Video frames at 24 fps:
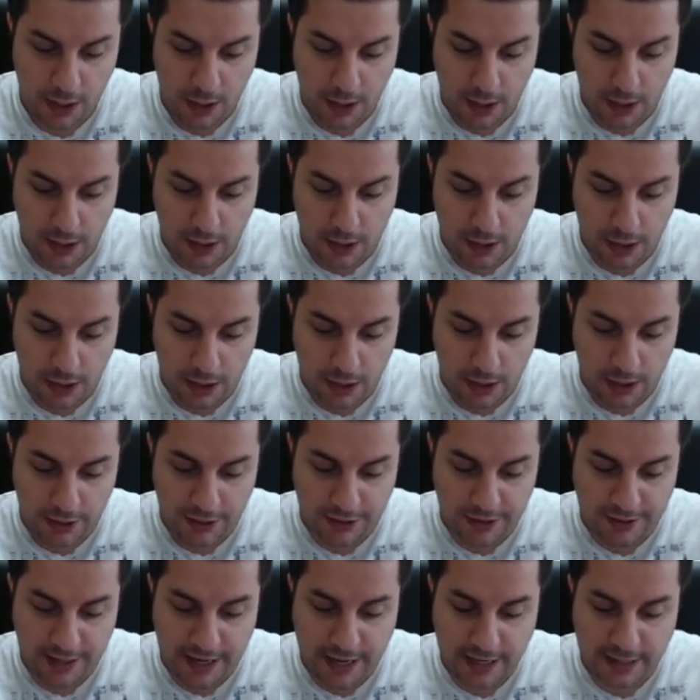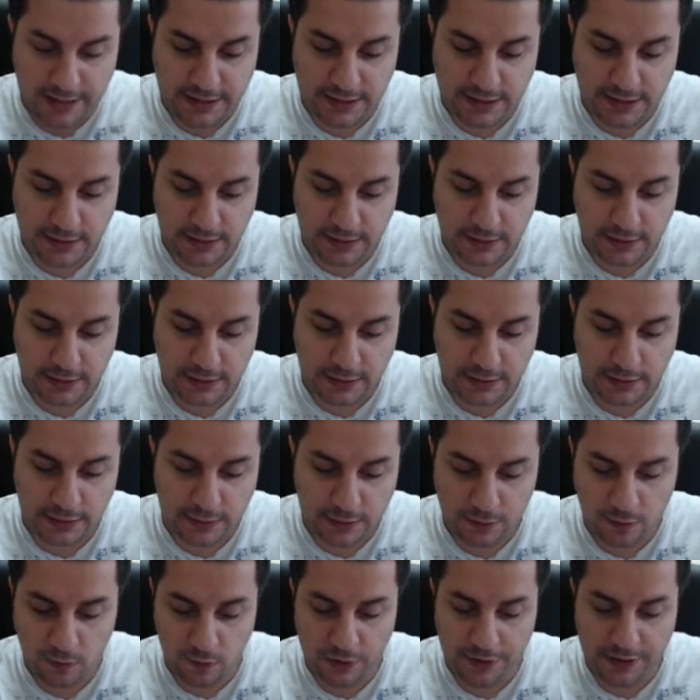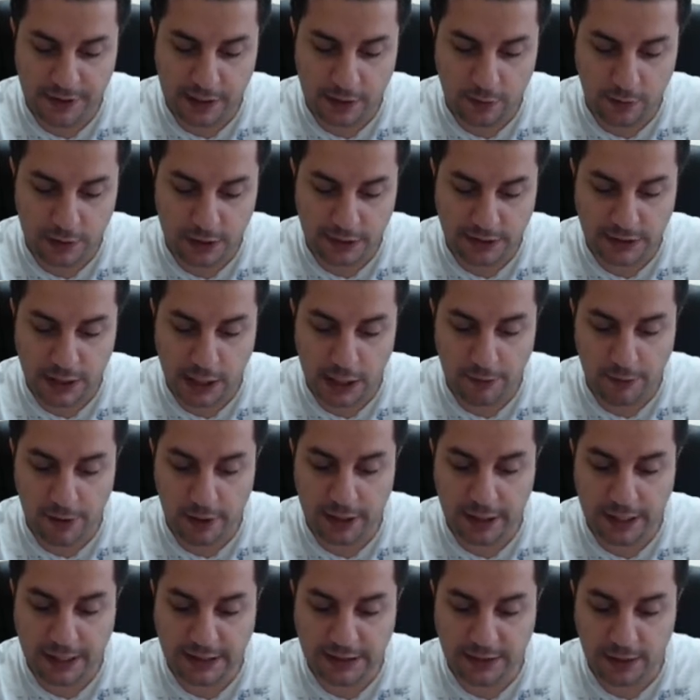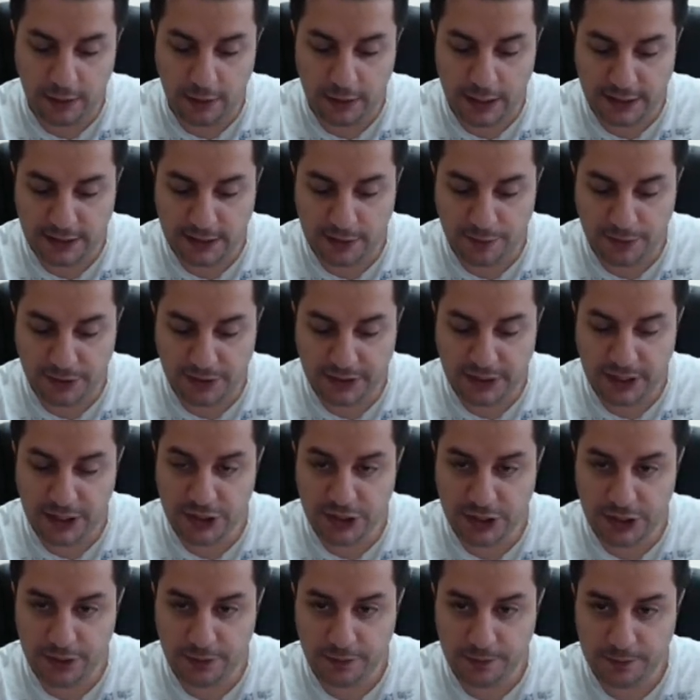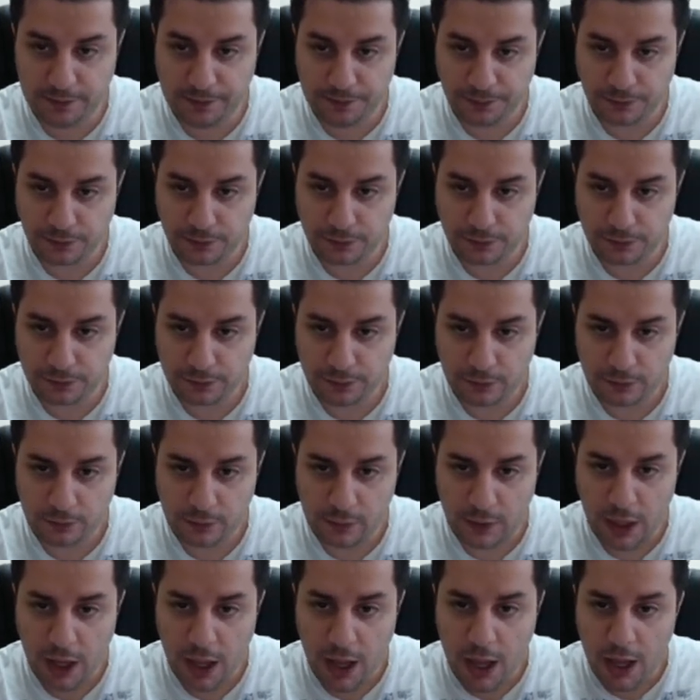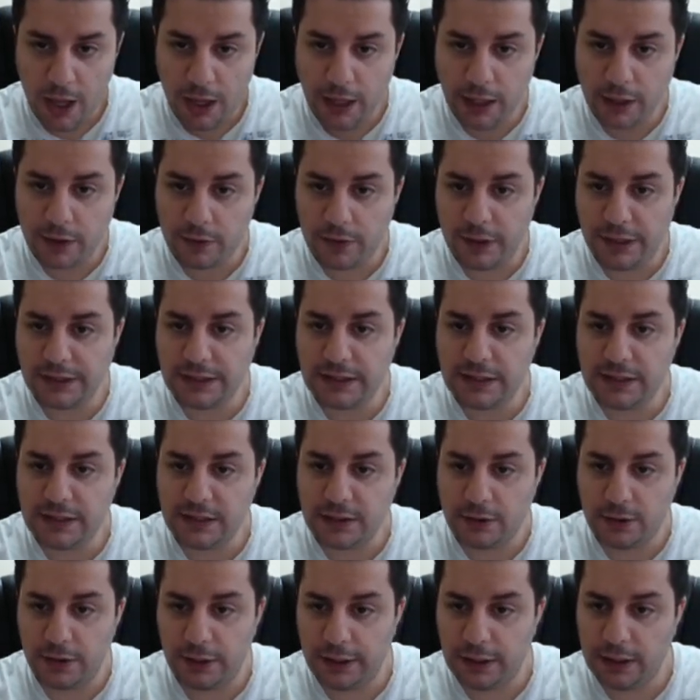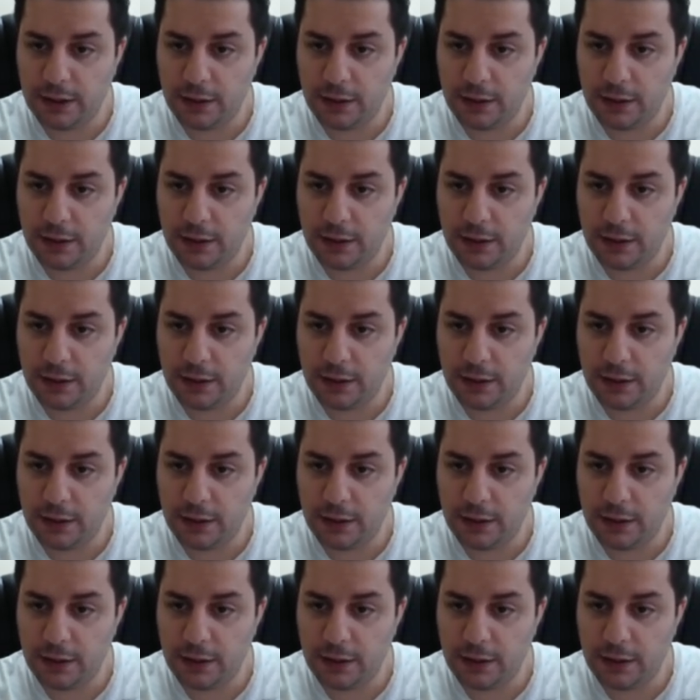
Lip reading: The next one that I want to talk about is the Lesser Precision. Increases the critical